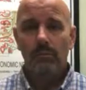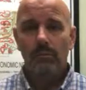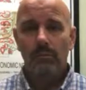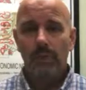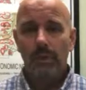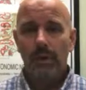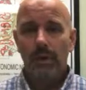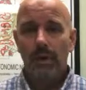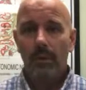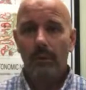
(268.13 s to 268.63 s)

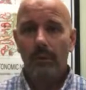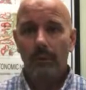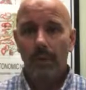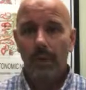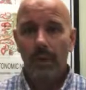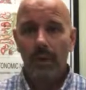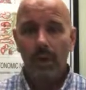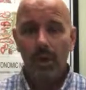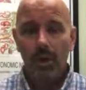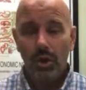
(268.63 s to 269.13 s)
Bring up
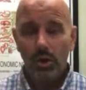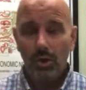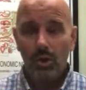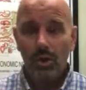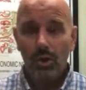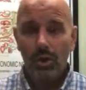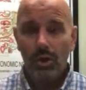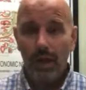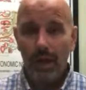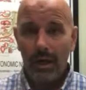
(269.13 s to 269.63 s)
uh,
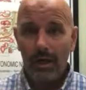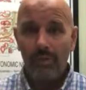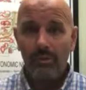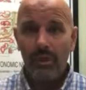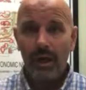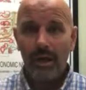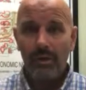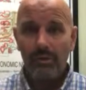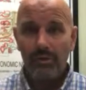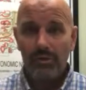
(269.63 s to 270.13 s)
local
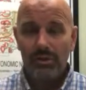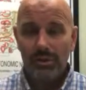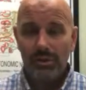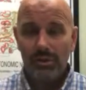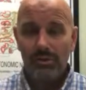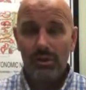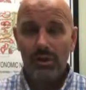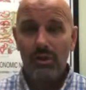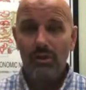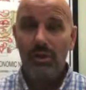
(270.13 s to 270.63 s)
chiropractors
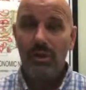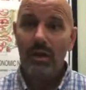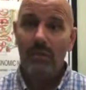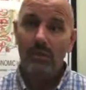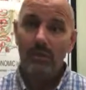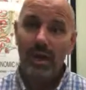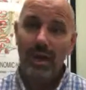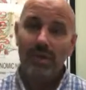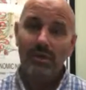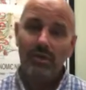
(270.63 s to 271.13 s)
near you that
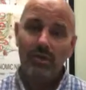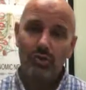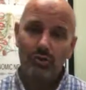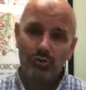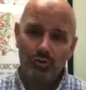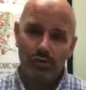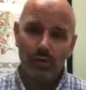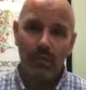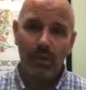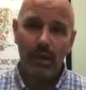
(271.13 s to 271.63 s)
practice
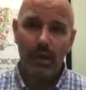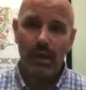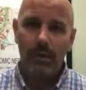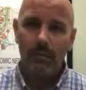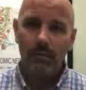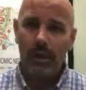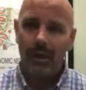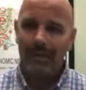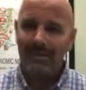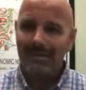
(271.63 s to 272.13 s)
true
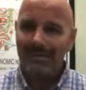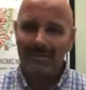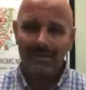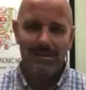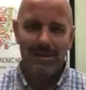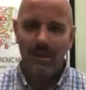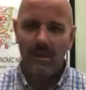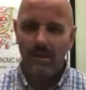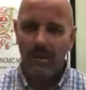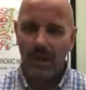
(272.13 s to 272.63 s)
chiropractic because
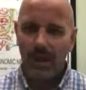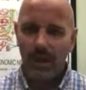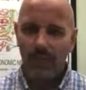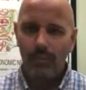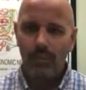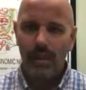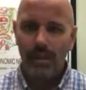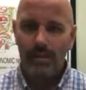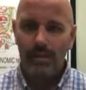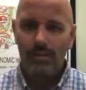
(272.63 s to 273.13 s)
not all
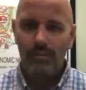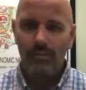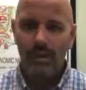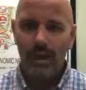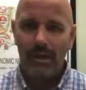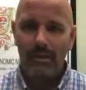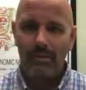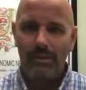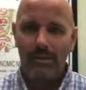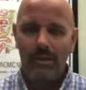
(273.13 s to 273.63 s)
chiropractors
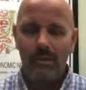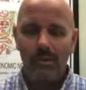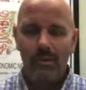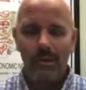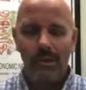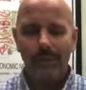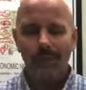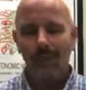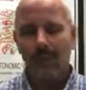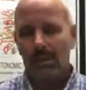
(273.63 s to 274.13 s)
practice that
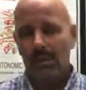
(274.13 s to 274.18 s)
way.